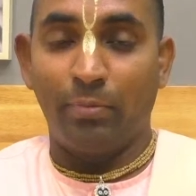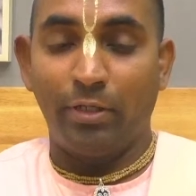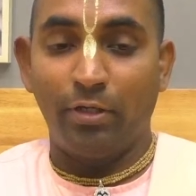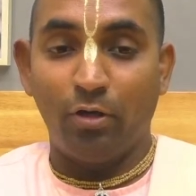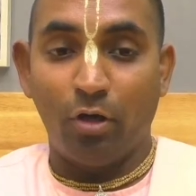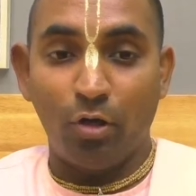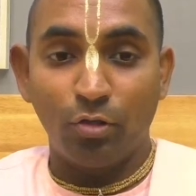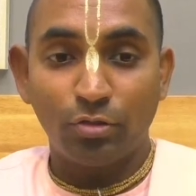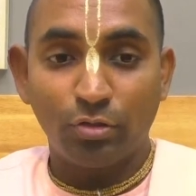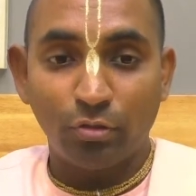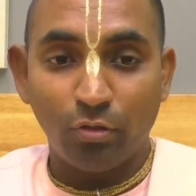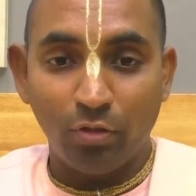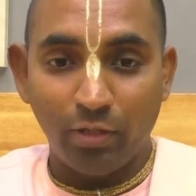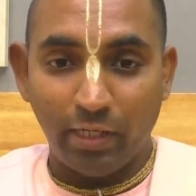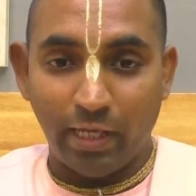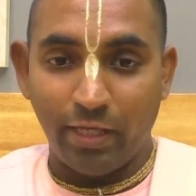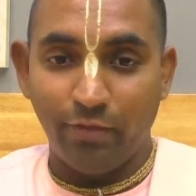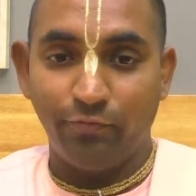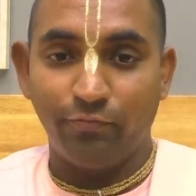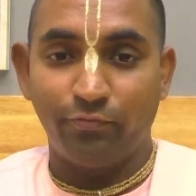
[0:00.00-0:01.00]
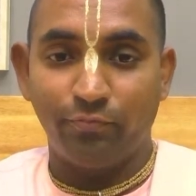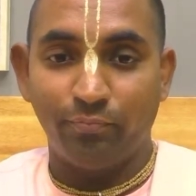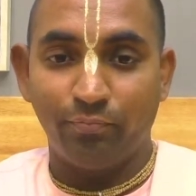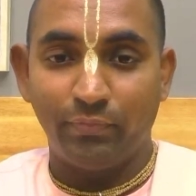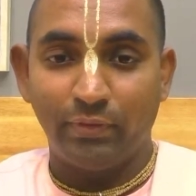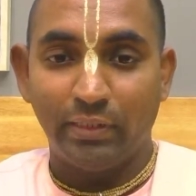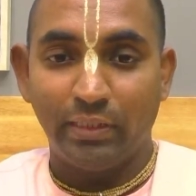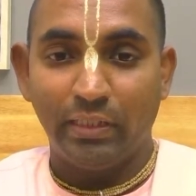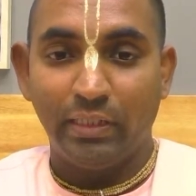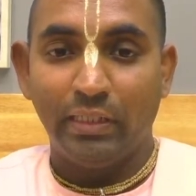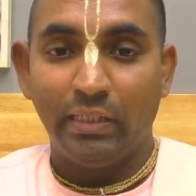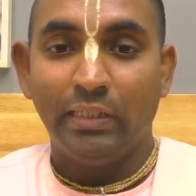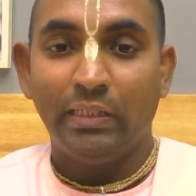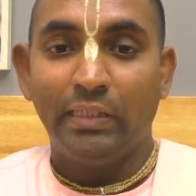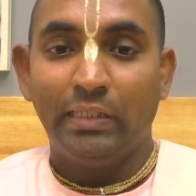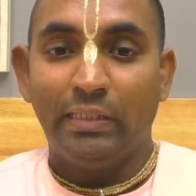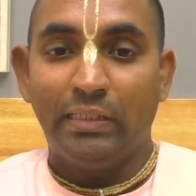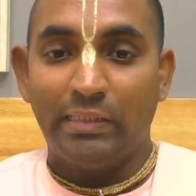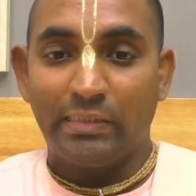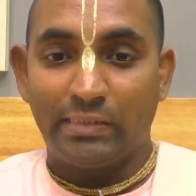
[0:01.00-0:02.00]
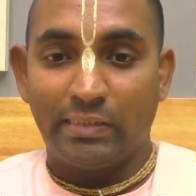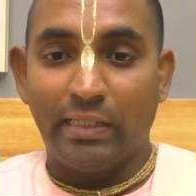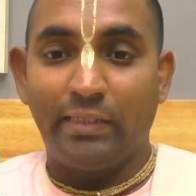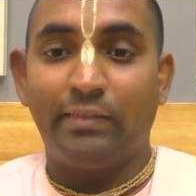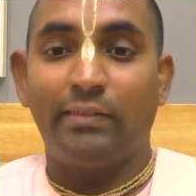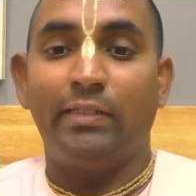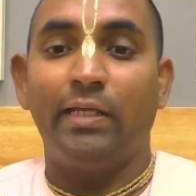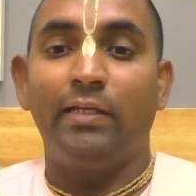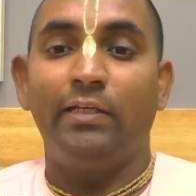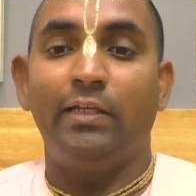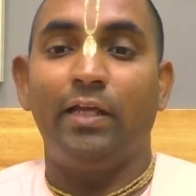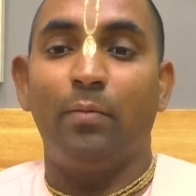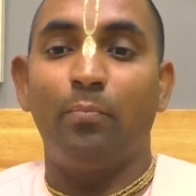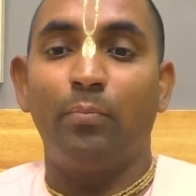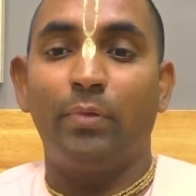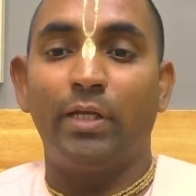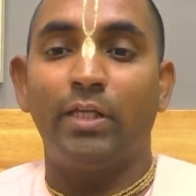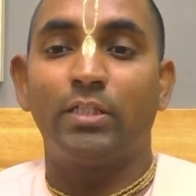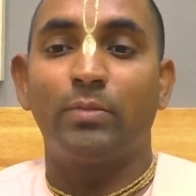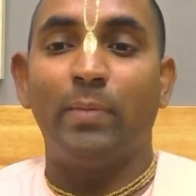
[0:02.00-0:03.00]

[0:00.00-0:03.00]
household life is certainly embarrassed